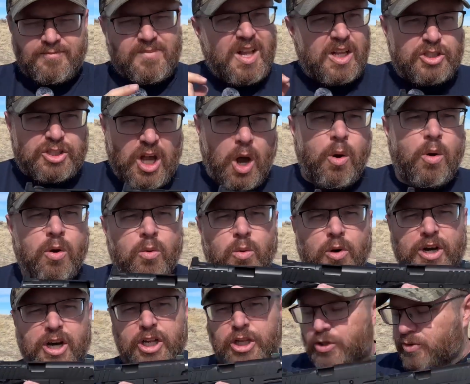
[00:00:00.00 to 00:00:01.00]
So we're
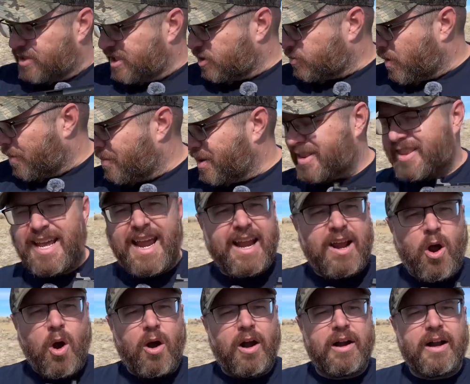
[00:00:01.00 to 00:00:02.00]
going to use this one, but they
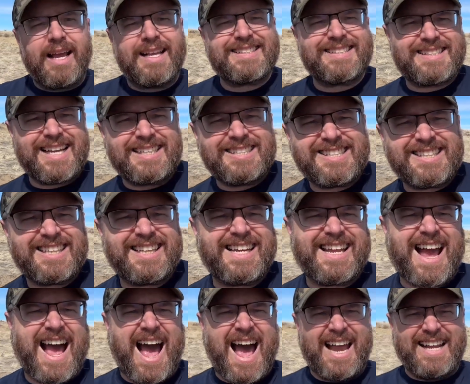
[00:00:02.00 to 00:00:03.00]
are
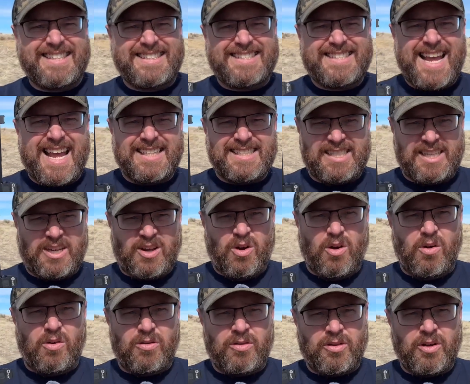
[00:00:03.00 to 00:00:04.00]
essentially
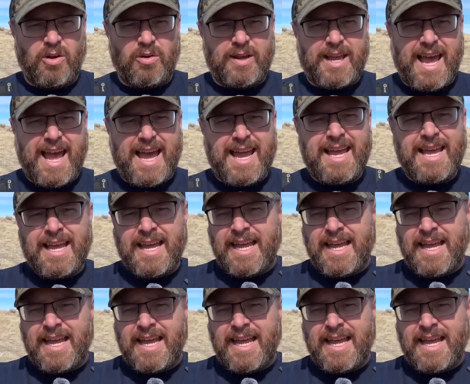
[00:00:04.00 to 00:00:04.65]
identical, okay?